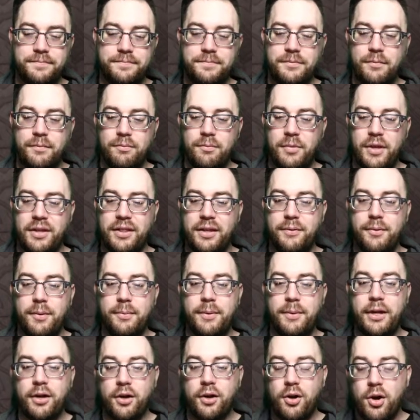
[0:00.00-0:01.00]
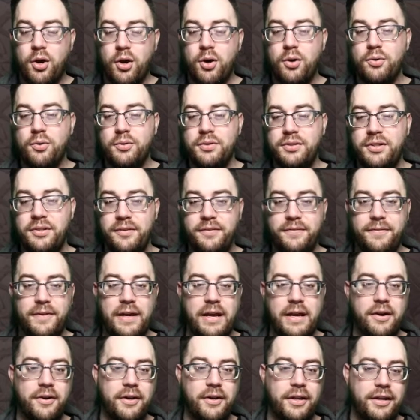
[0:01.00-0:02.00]
but I think we play our own
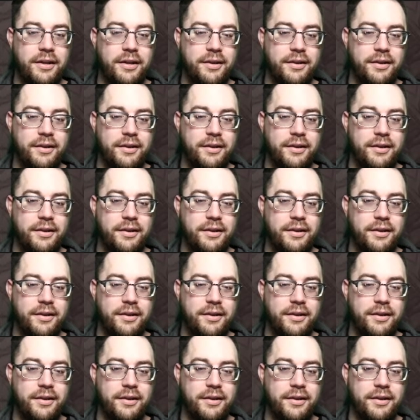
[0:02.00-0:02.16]
Teferi.